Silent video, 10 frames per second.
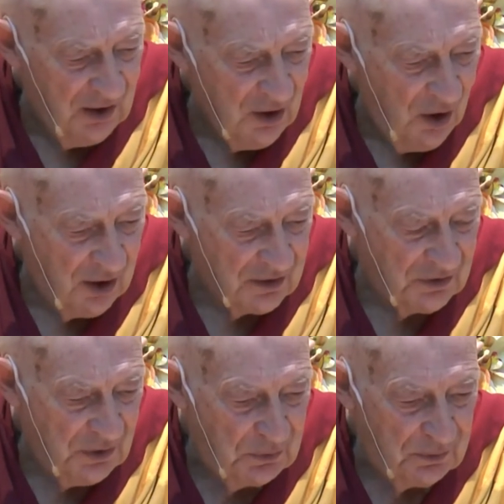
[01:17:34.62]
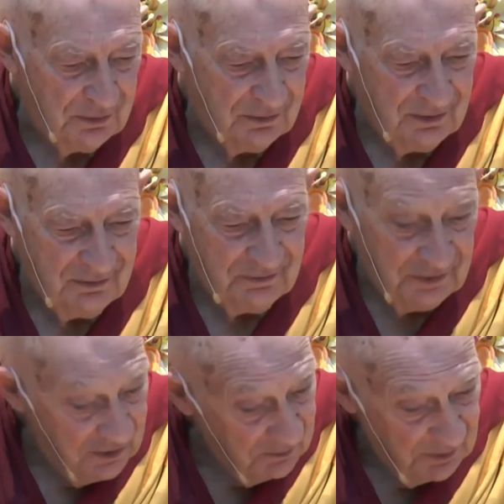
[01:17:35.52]
All right, so
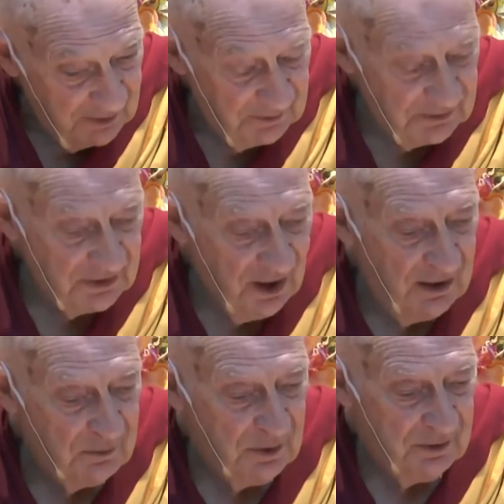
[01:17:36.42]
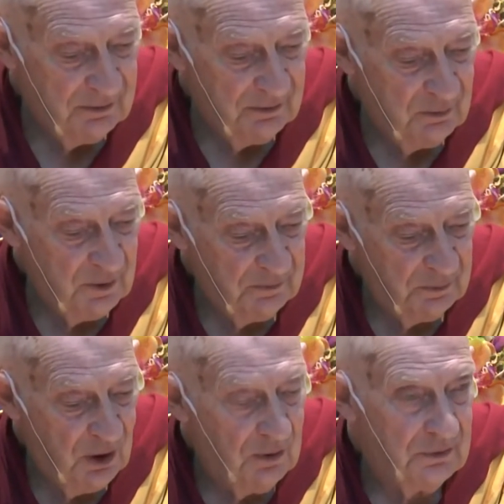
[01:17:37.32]
very briefly tonight, we've
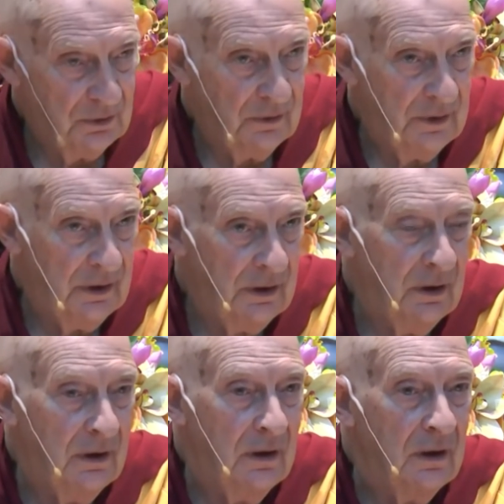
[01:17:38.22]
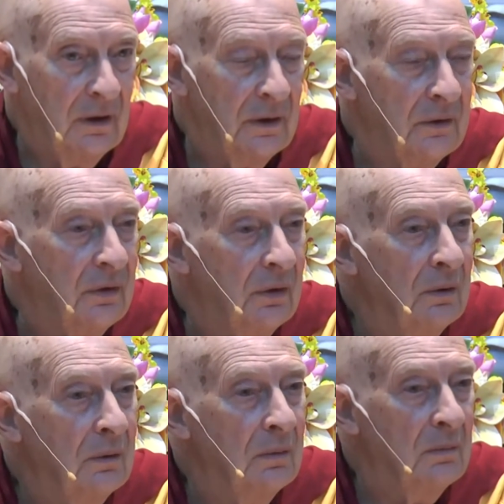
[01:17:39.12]
gone through the
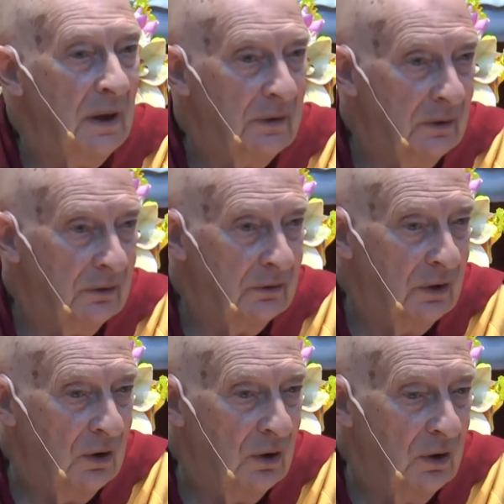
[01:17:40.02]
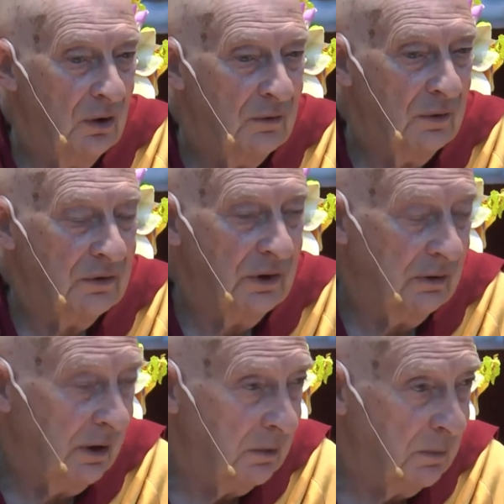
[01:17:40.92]
2 methods for
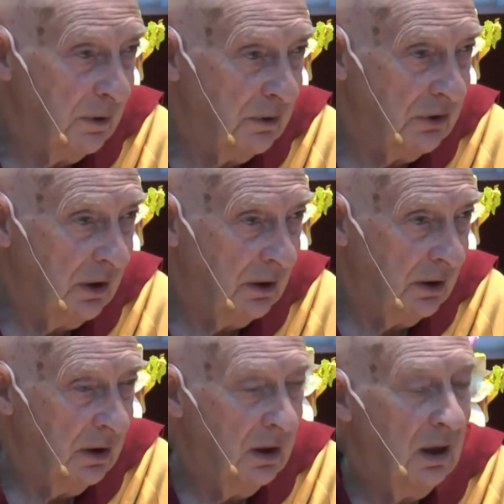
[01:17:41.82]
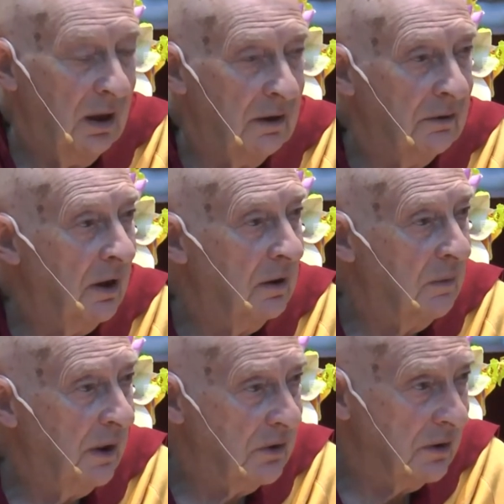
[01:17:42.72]
generating bodhicitta. And as I
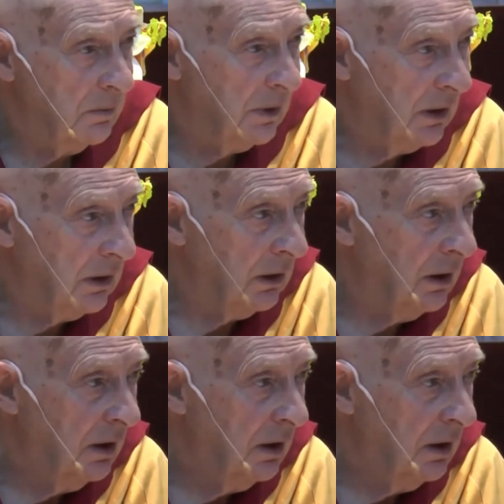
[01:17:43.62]
mentioned at the beginning,